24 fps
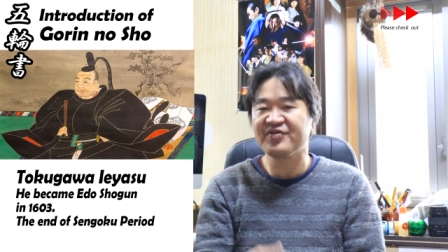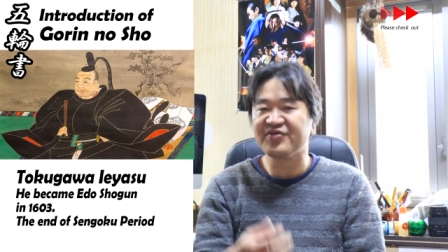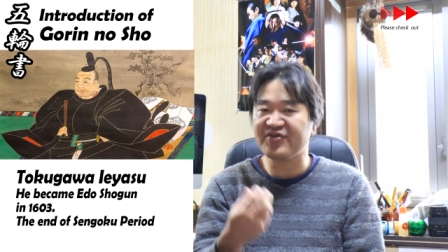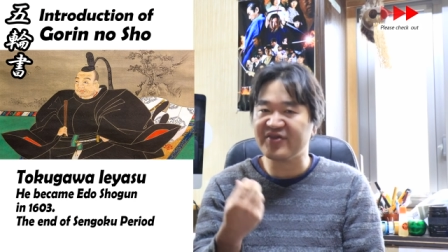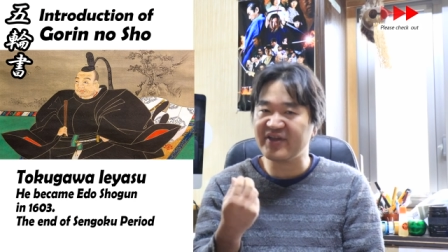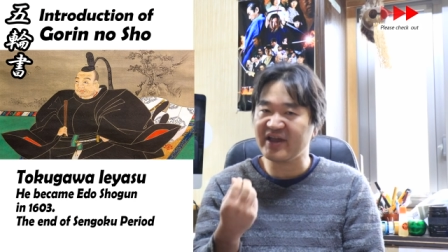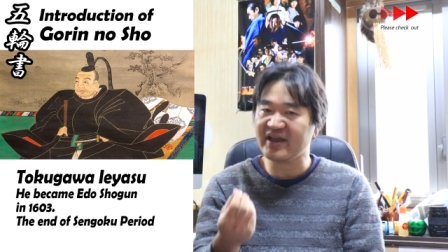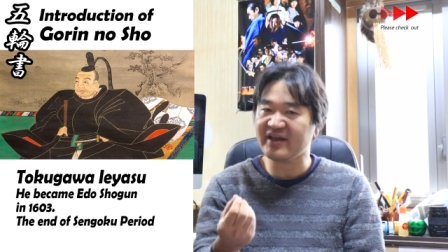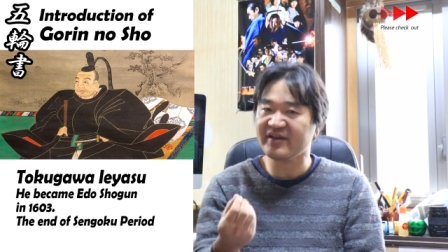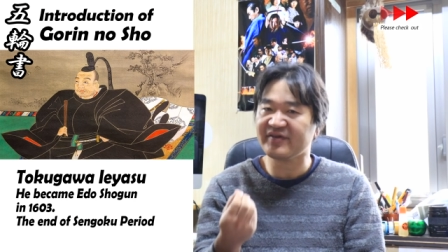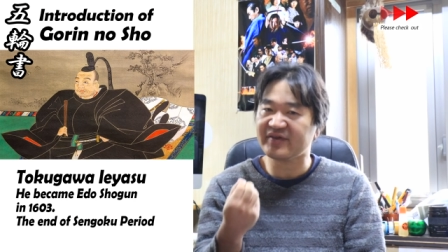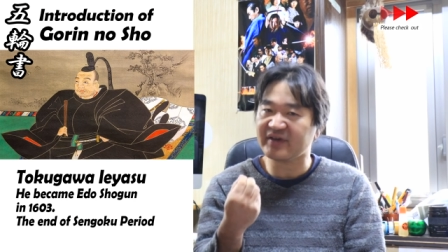
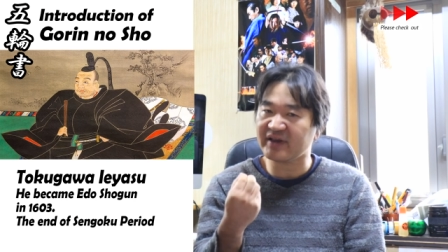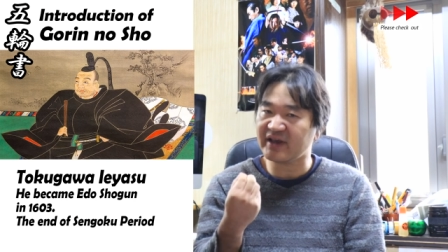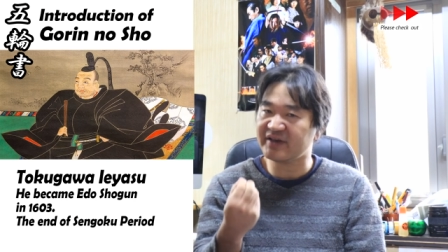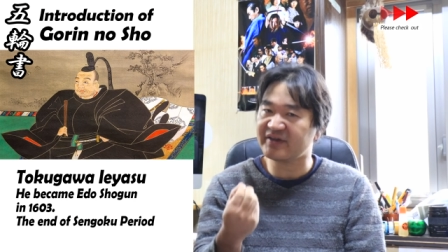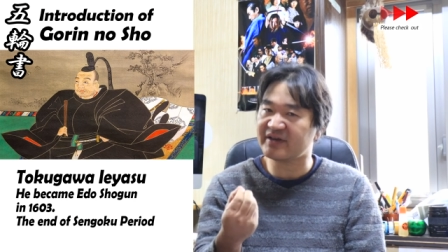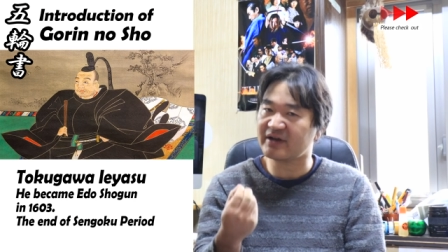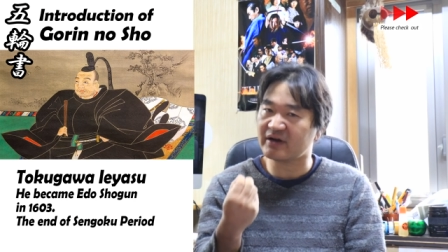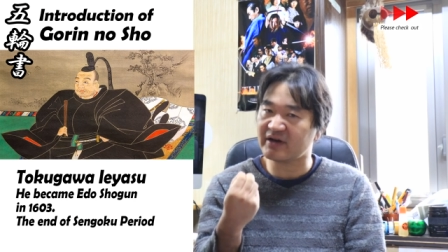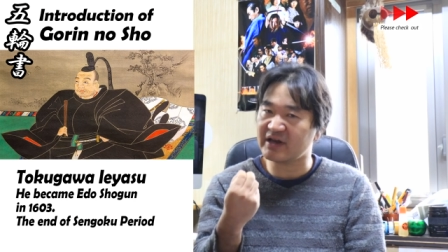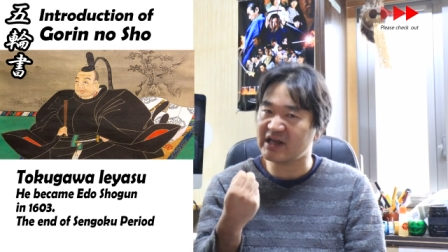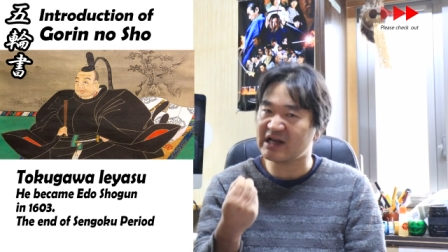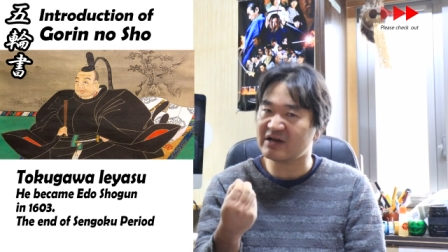This
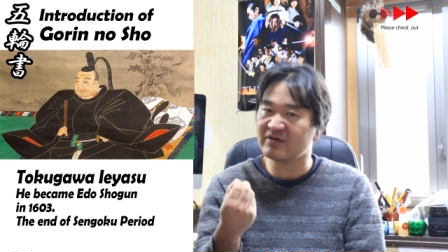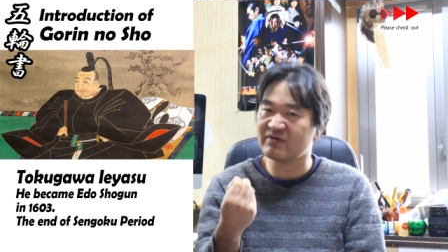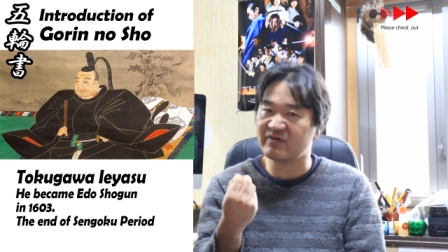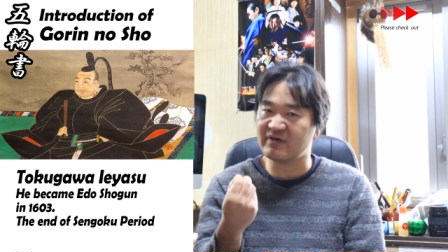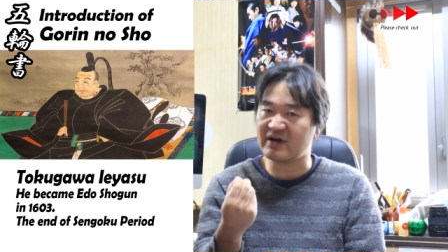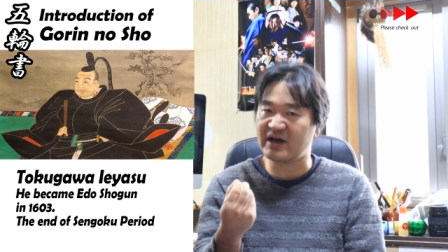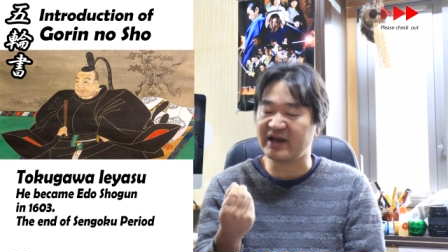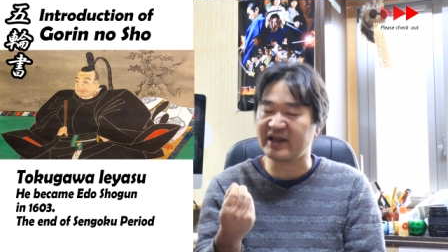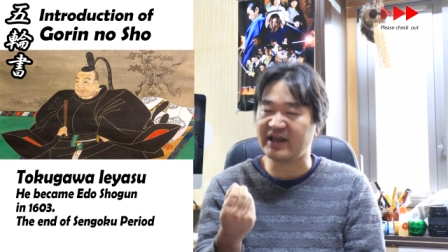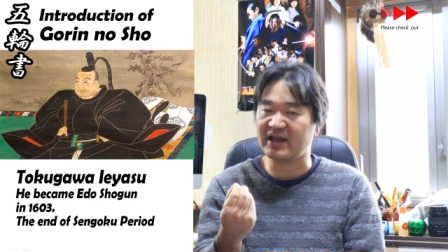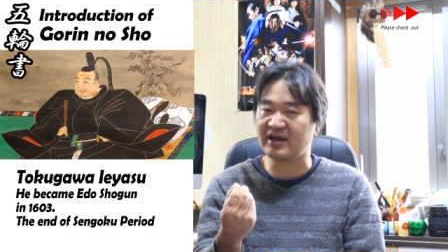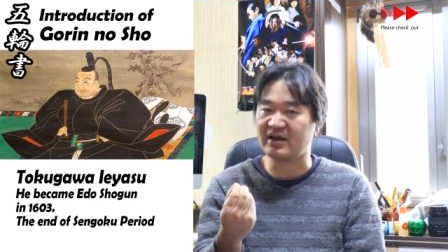is a real
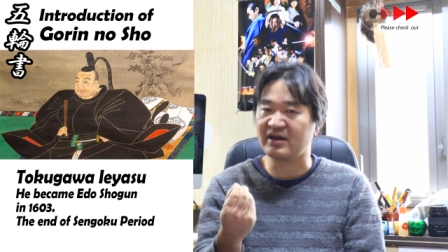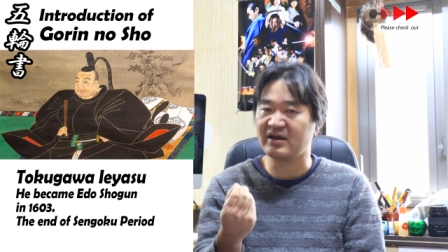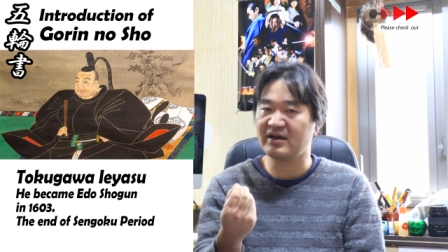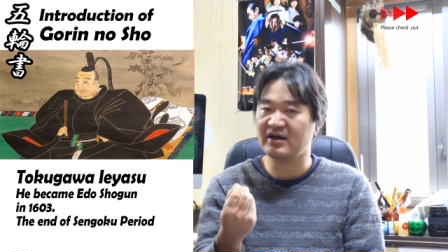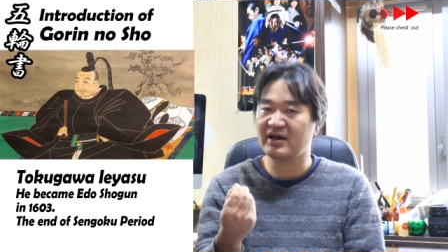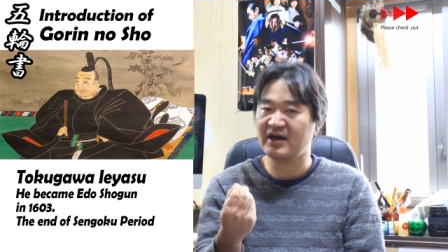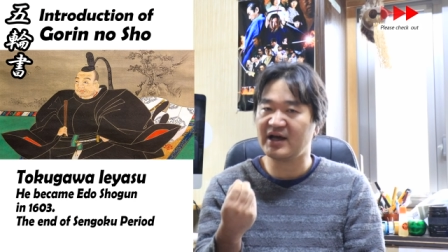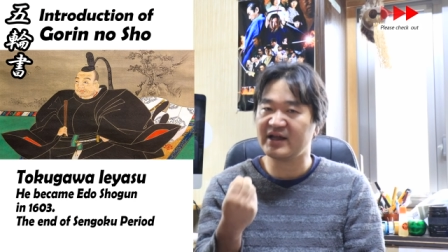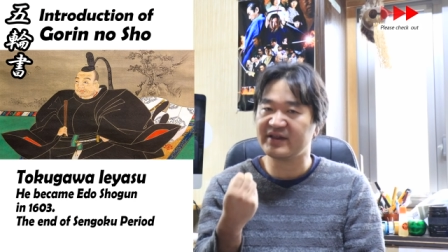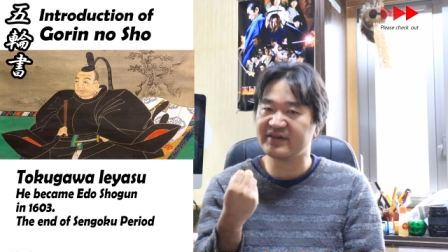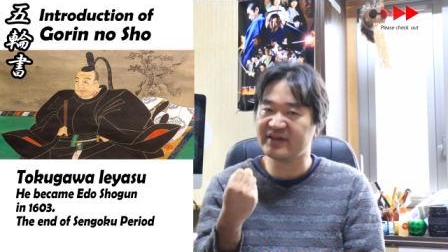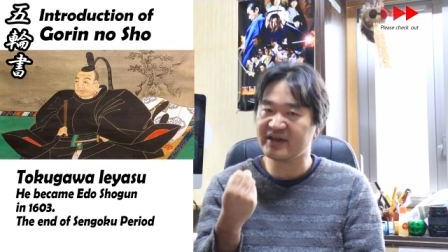fighting. Uh,